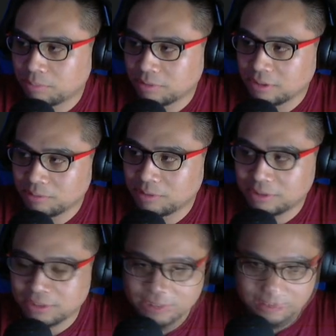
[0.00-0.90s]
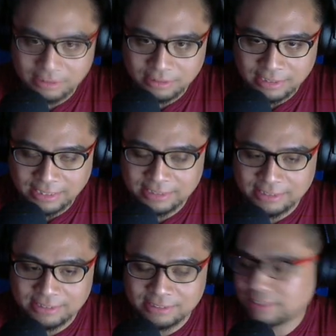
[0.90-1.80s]
Google search
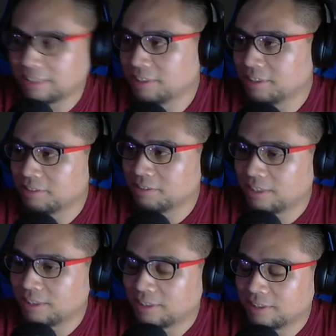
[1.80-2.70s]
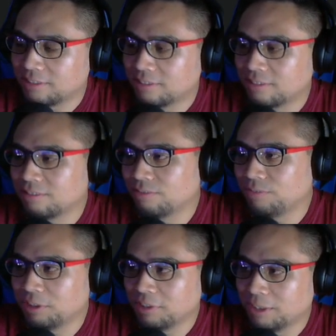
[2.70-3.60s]
can tell you that
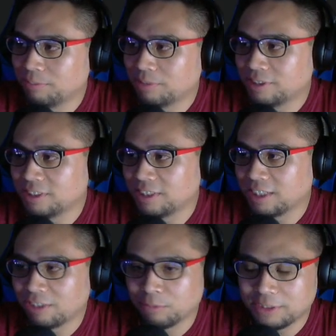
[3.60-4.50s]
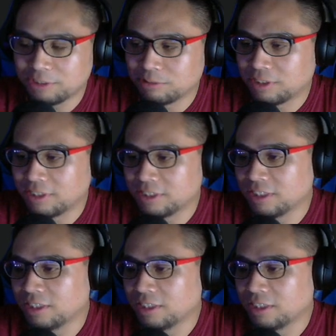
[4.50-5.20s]
video game RNG can never be true RNG.